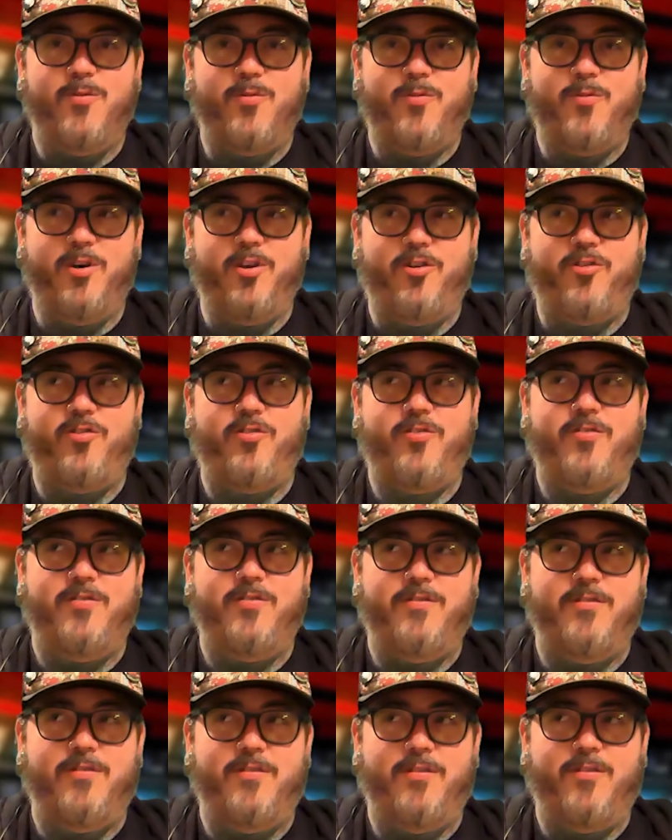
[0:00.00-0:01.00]
which
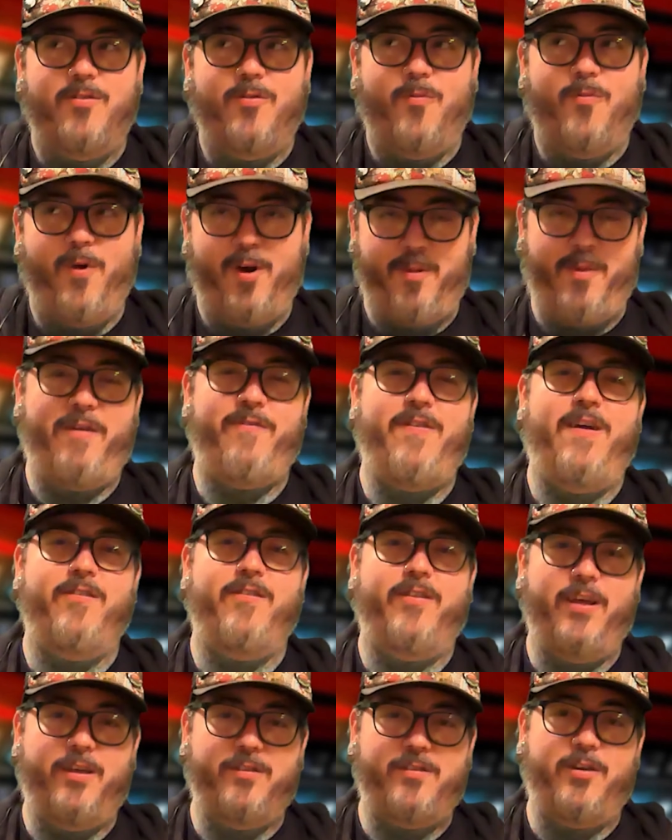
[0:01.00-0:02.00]
one of my
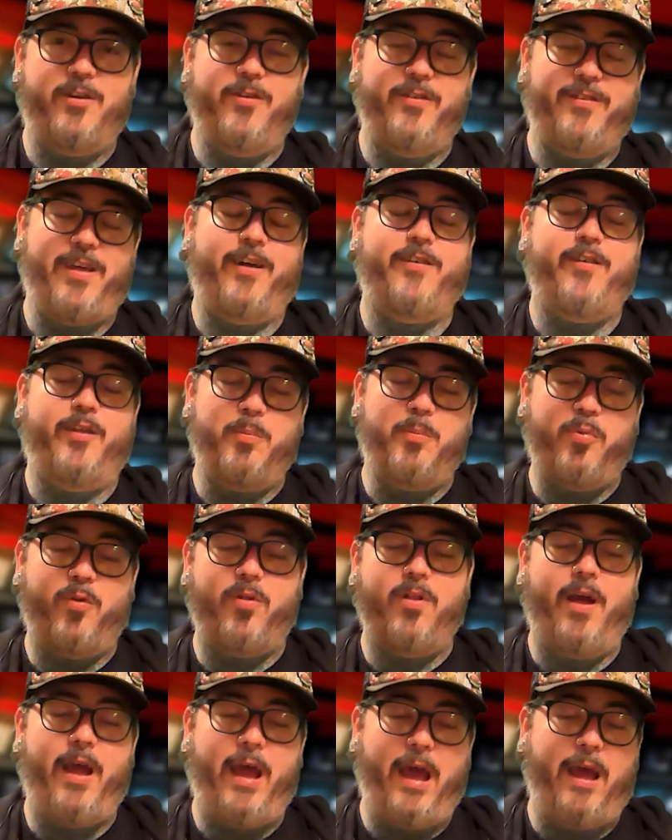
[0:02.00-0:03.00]
favorite things to do is actually
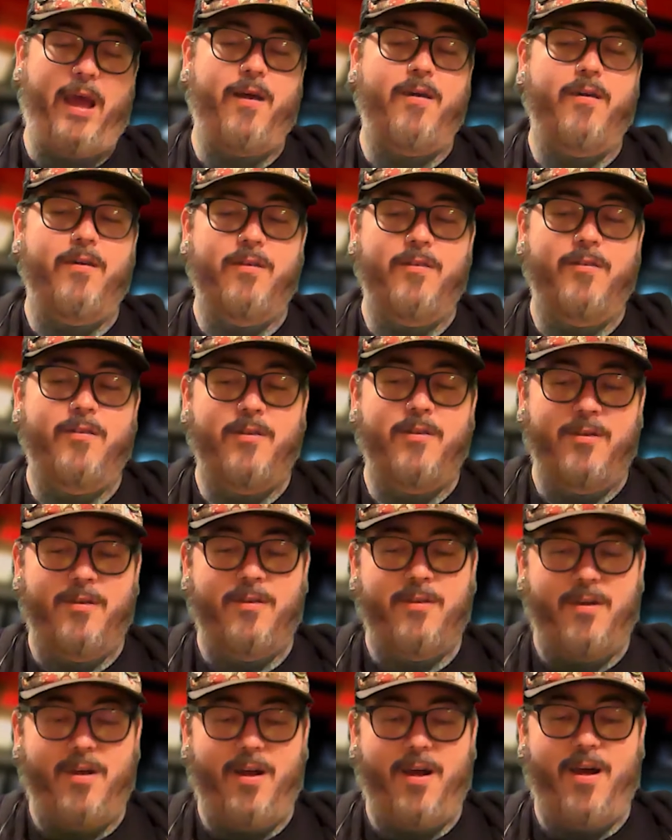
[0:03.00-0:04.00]
play
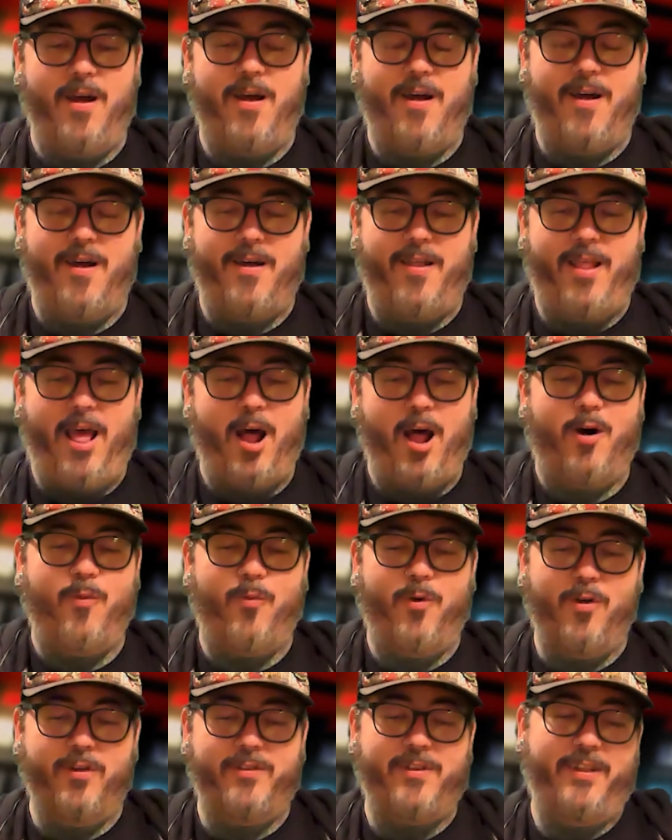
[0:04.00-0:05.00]
Outer
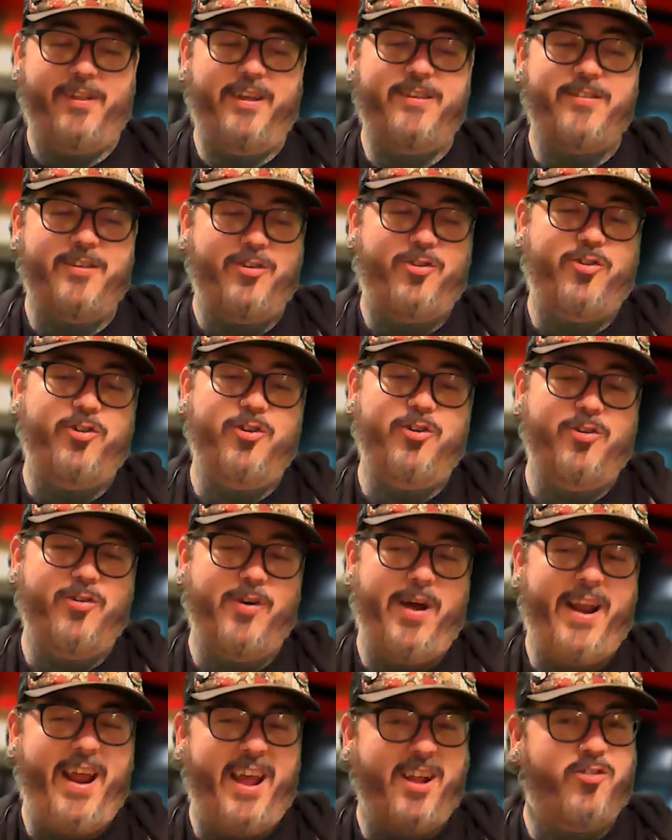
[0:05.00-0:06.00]
Worlds and listen to
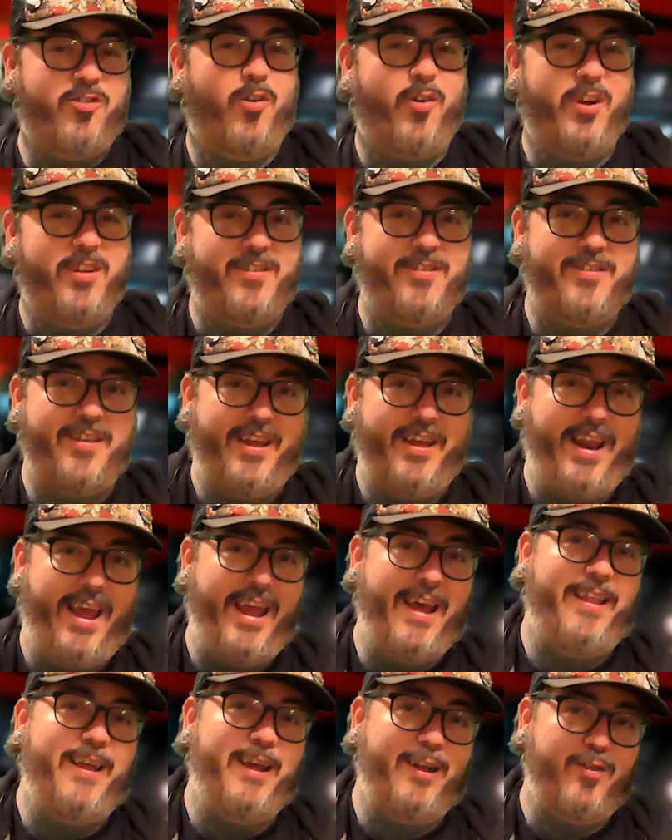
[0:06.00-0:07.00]
an Androids and
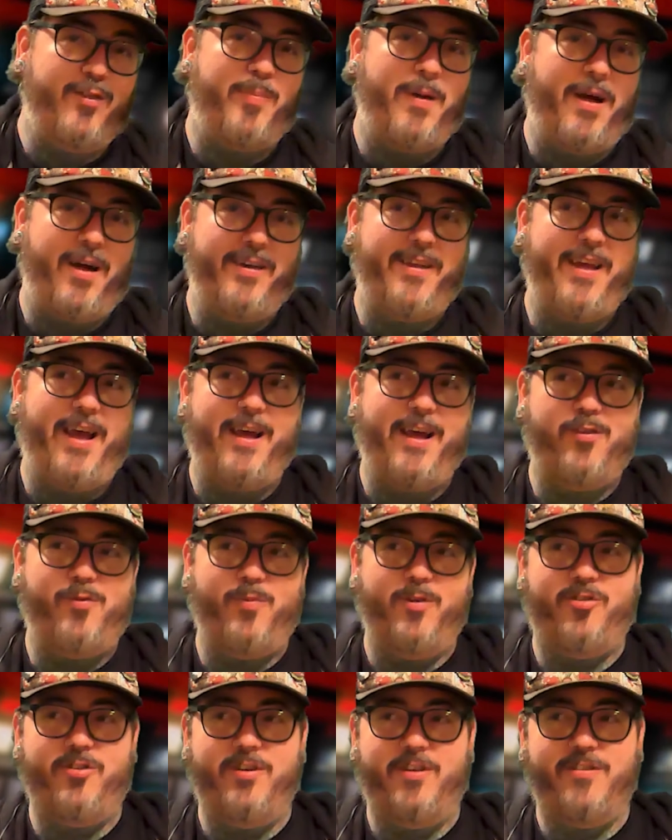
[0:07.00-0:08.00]
Aliens podcast,
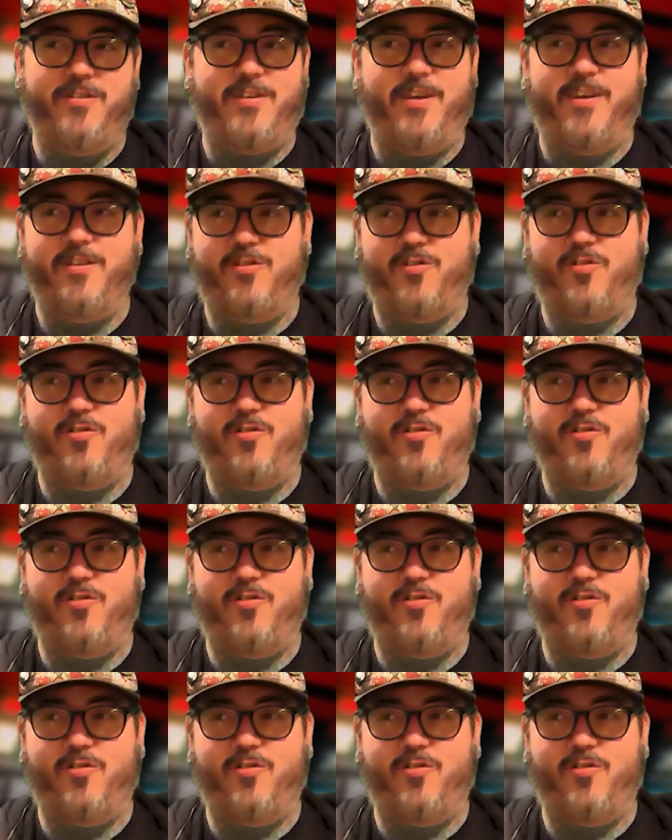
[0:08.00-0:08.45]
which is a